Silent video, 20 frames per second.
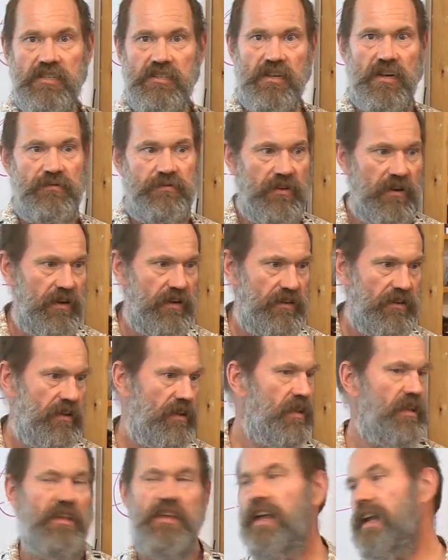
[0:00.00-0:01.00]
stuff on,
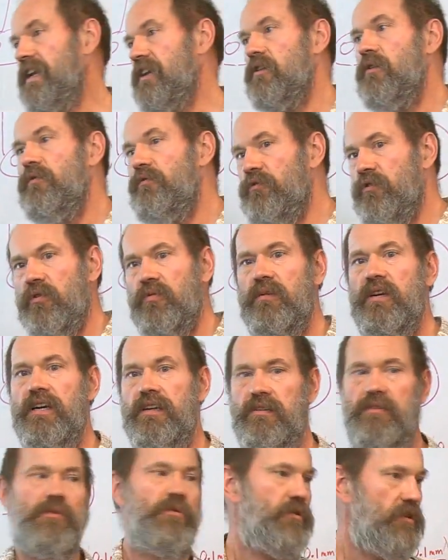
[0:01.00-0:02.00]
and go for a
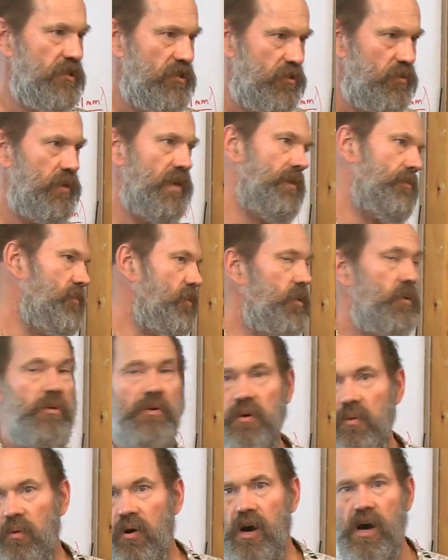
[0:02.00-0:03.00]
run or a swim or
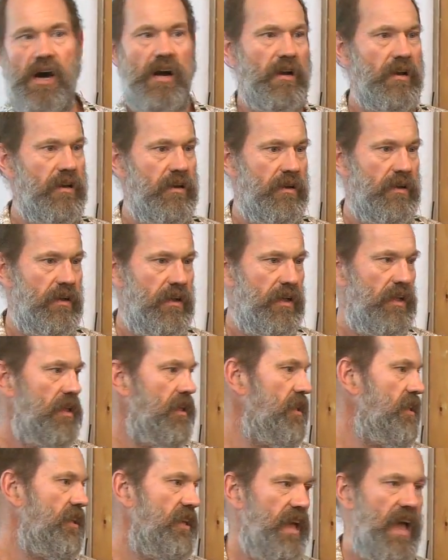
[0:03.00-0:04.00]
a walk.
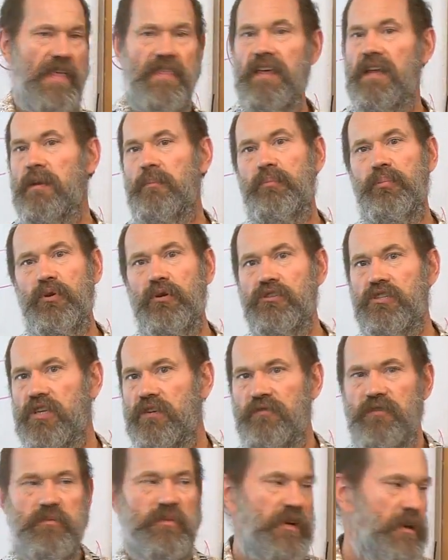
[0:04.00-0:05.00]
And then approach
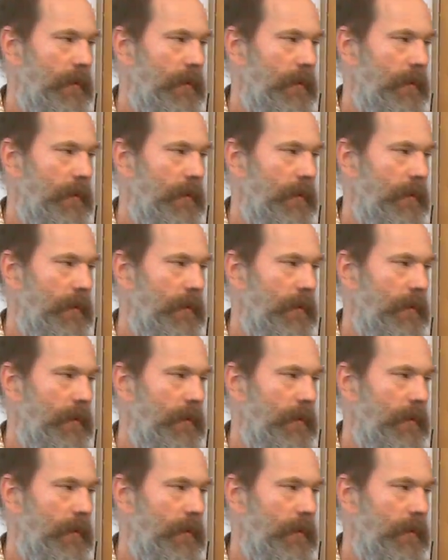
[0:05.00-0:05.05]
it from a